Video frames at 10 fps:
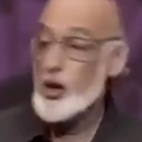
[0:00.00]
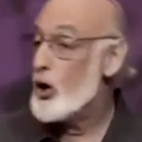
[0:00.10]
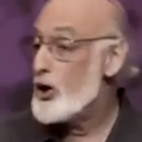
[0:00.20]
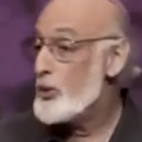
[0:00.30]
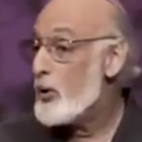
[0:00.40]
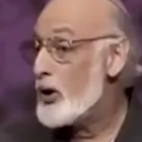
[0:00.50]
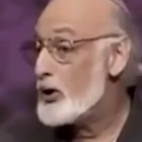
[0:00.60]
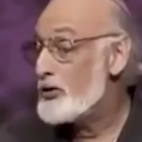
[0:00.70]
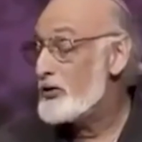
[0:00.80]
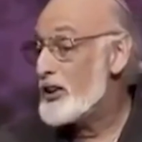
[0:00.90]
You hurt your
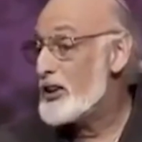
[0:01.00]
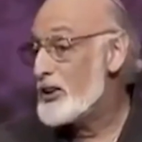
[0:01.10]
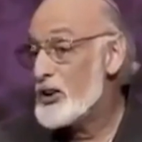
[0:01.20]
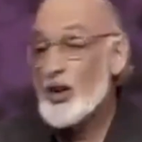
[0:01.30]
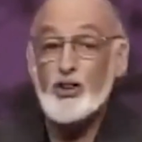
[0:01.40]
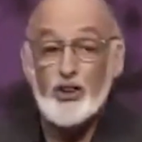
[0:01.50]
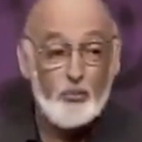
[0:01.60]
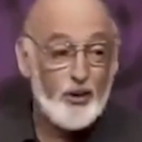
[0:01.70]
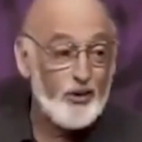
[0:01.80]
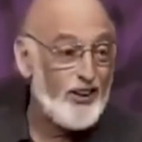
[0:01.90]
partner's feelings, you learn
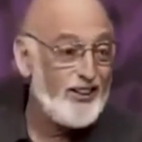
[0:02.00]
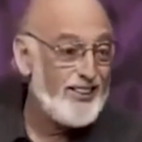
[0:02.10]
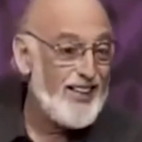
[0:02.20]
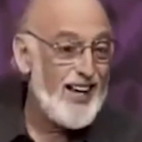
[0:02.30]
something, right?